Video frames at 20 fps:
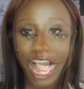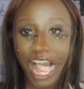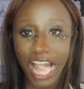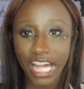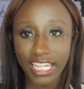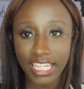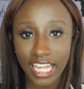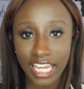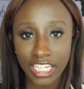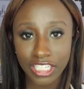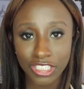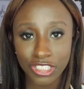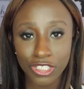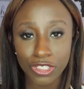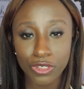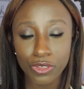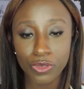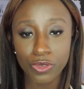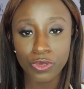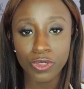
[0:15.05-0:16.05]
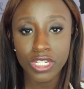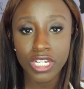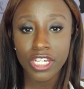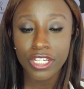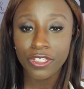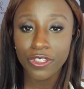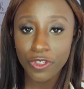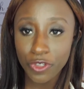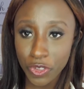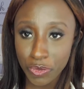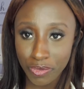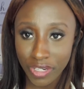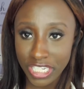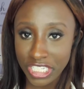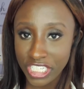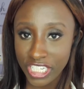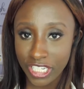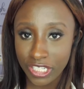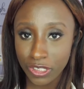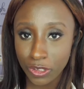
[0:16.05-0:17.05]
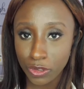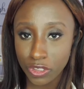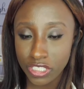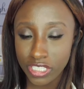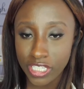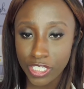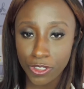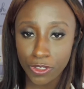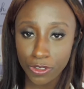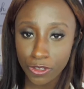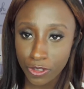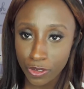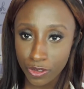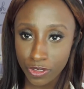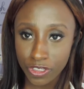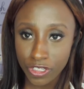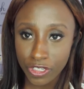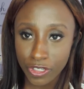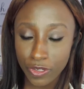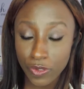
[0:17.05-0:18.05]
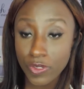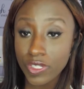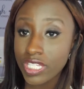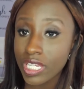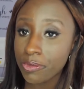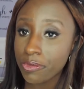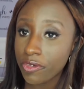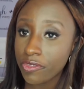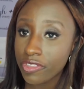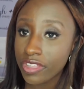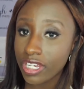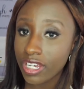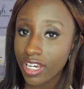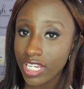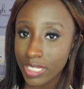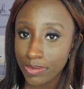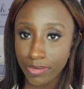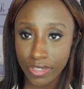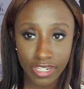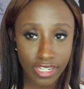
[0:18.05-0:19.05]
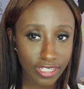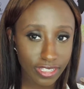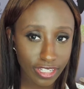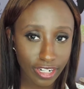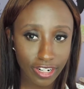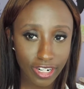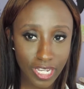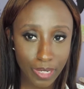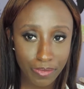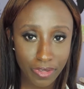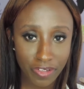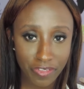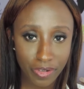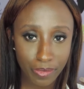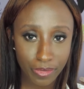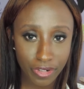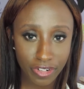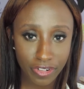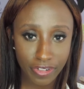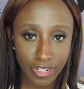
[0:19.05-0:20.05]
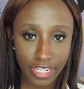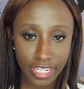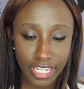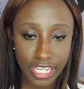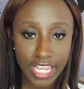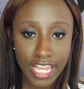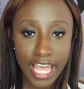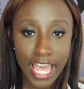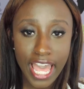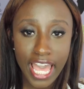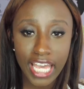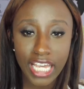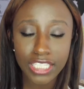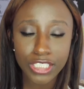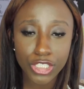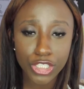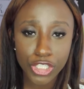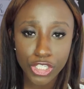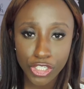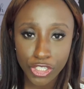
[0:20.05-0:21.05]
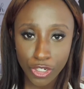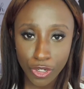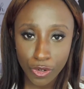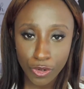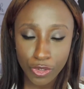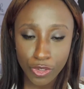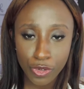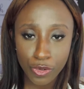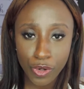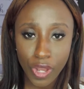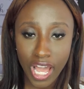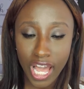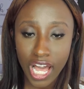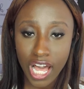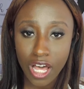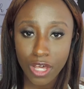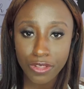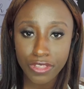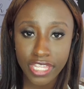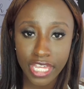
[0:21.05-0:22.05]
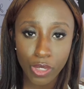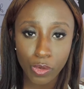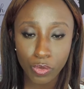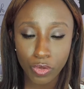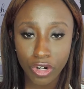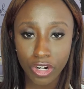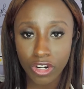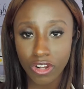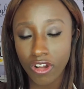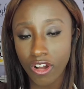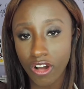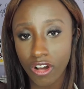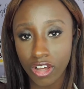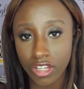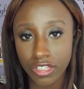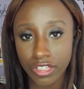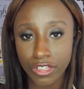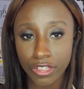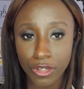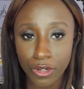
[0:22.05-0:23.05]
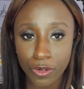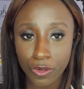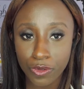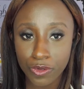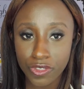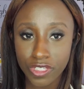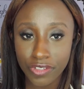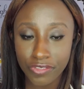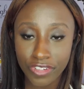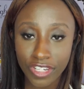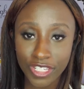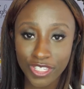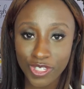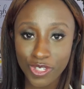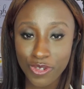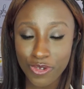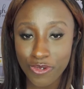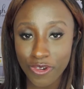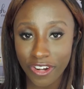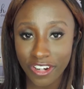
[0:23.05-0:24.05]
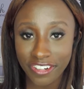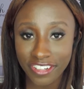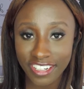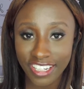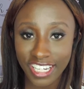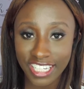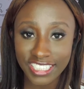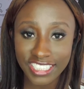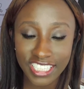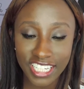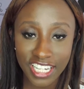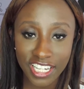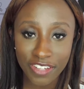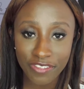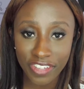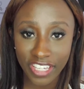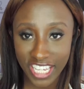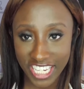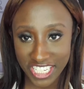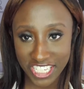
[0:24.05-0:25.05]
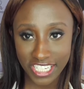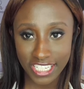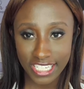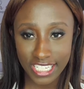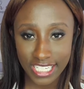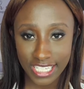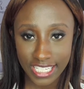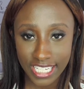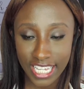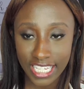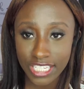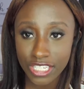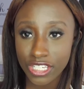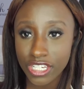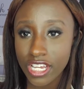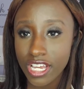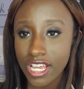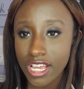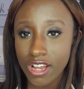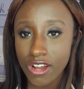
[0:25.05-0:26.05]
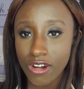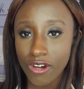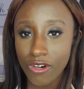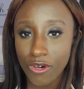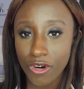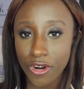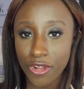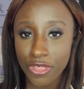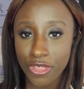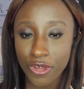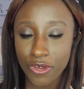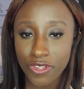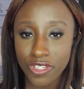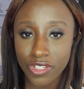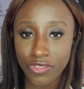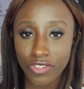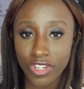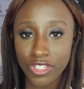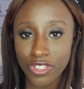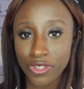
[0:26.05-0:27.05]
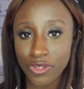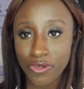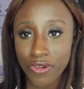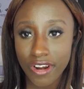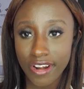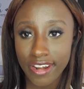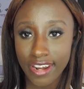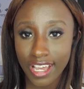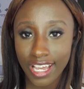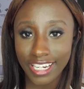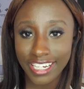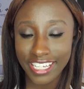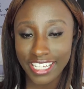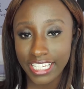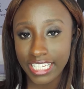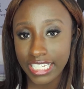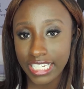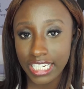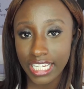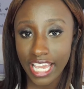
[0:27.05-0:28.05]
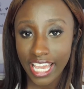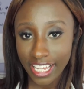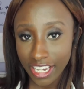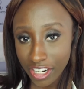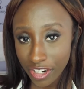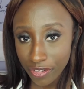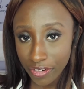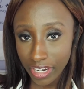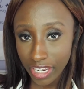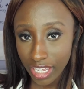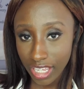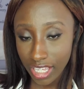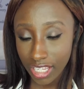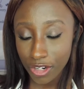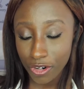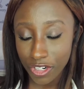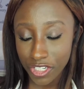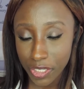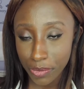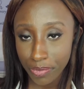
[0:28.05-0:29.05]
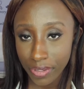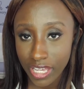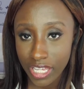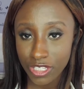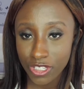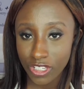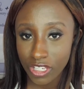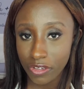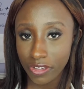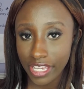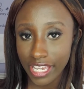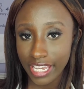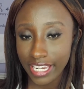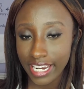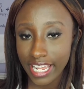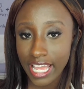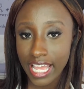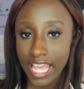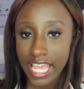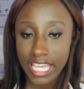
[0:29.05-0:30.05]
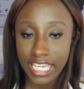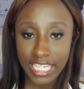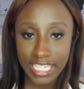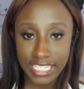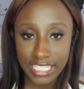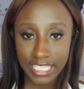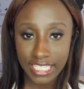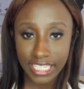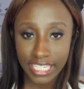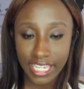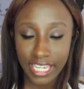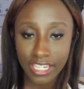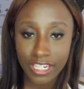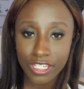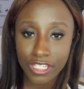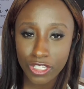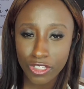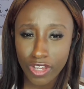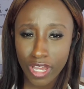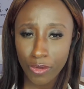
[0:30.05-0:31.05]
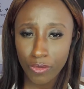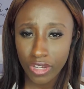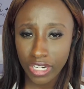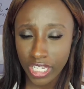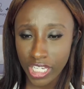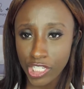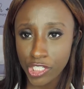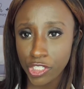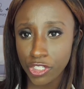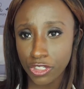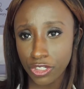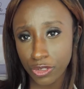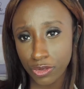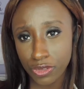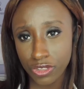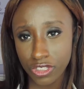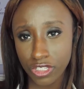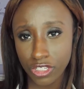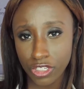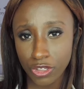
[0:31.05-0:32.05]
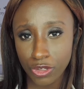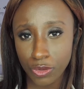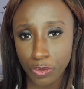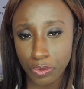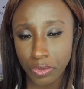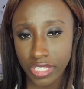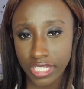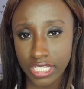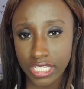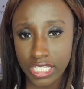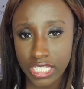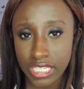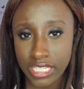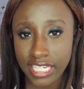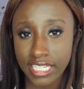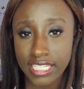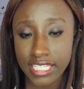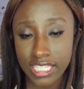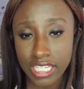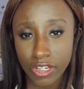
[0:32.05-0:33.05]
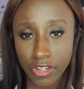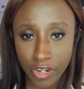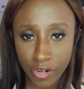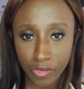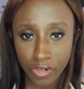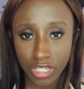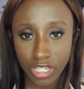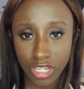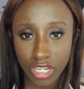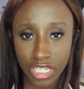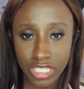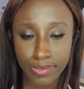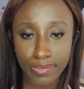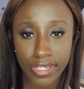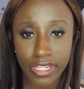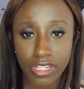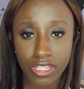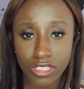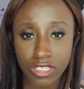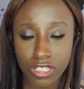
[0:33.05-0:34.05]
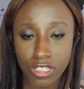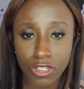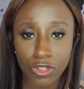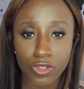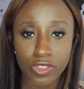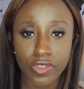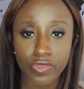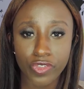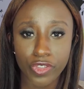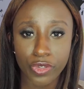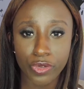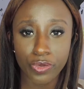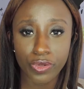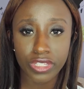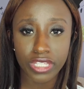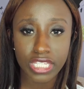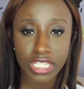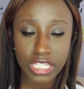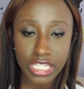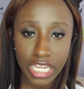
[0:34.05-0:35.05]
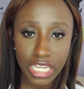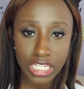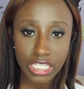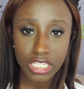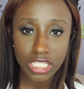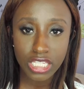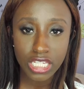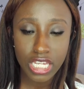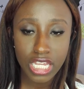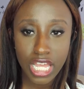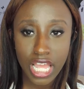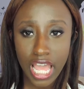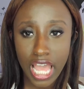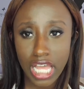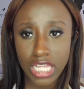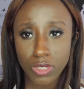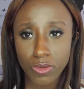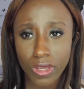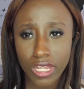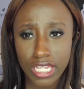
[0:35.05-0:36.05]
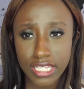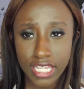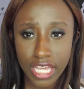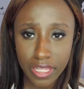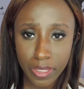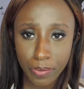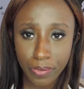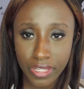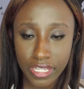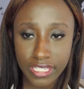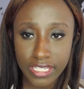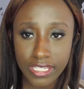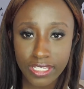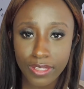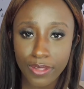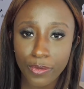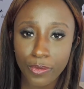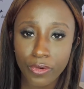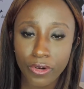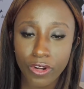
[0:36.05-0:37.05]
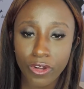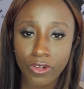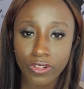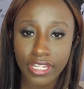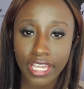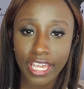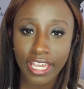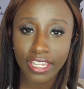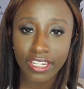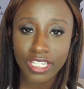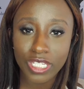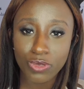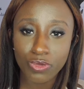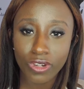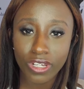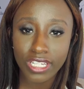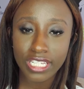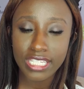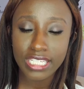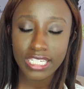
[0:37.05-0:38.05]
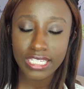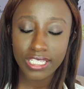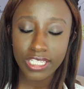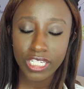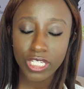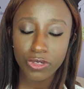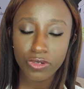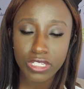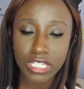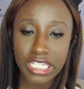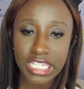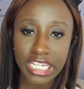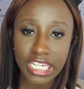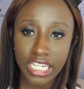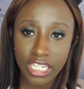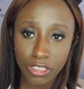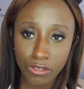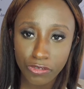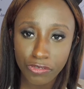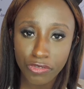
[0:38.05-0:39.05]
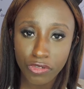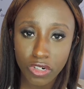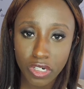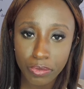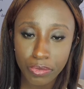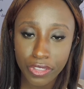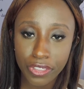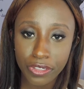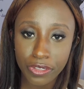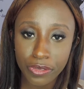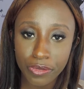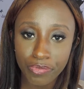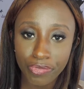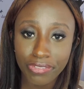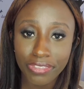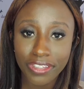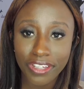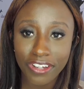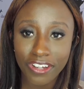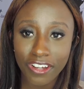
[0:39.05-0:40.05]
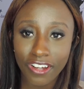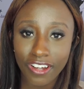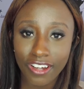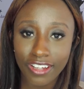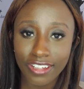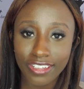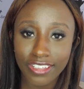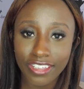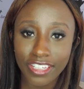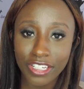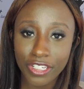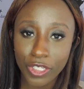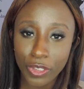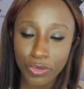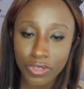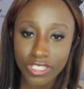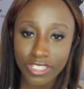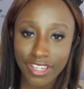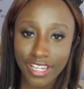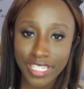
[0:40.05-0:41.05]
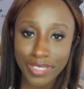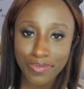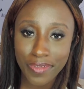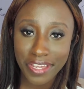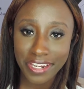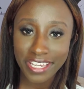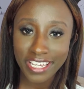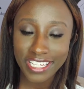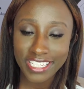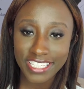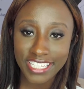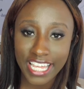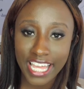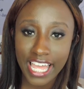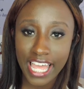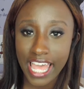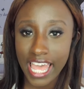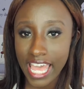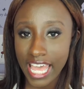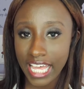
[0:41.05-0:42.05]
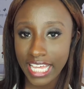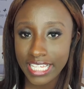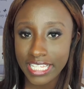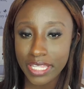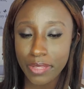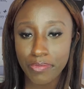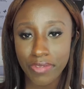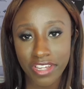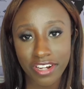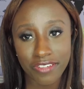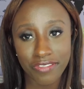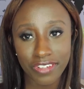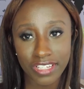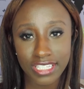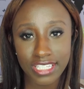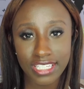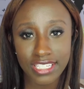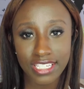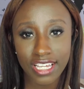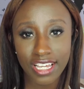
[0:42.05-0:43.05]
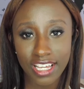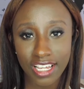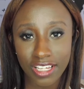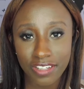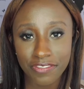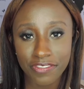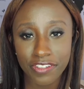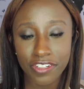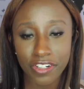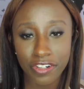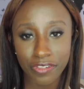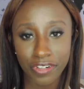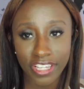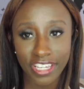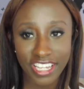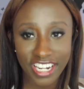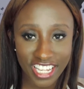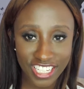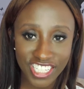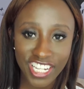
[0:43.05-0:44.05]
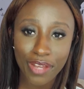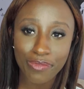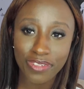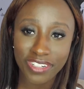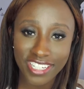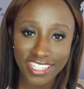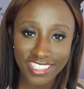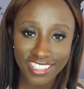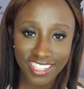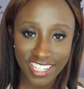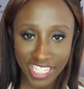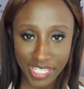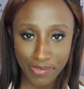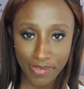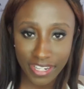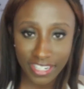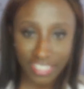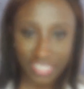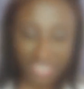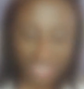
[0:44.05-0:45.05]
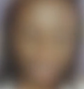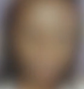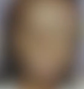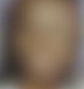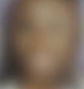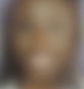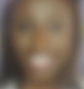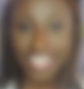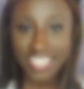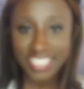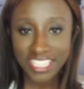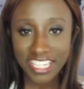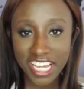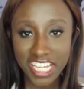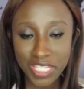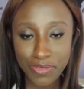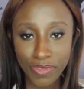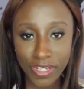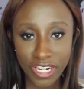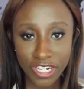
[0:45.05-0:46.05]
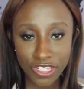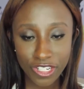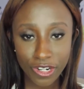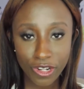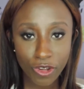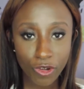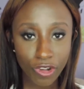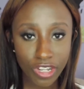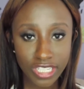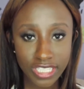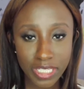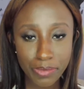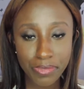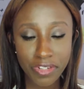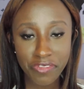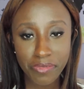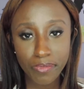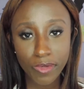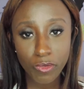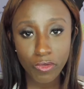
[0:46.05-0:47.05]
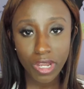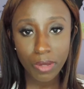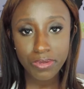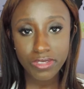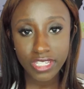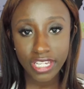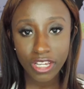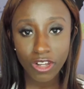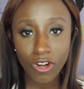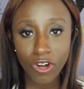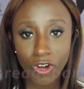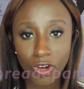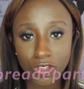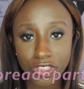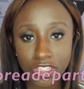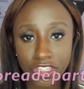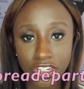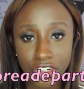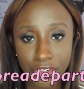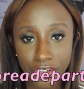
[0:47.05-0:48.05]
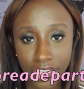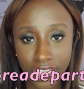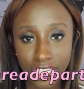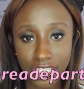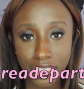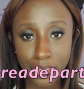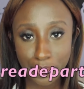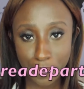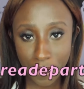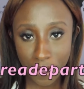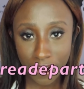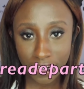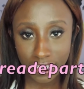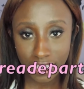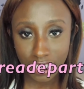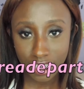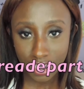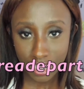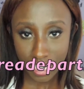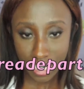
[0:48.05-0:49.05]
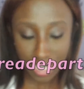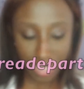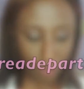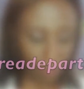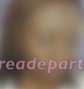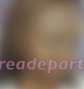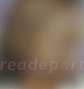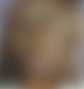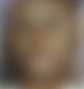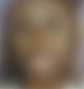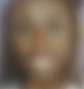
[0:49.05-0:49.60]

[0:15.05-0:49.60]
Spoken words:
I like to use my channel to introduce to you some of the cosmetics that are coming from Korea and to show you how they work on those of us who are not of Asian descent or those of us who are not in Korea or Japan, so you can't easily get it. So I want to introduce to you places that sell Korean cosmetics to those of you in the States, as well as other places in the world, and as well as continuously inform you on the newest cosmetics and the benefits of Korean and Japanese cosmetics. Today's cosmetics are going to be from a website called koreadepart.com.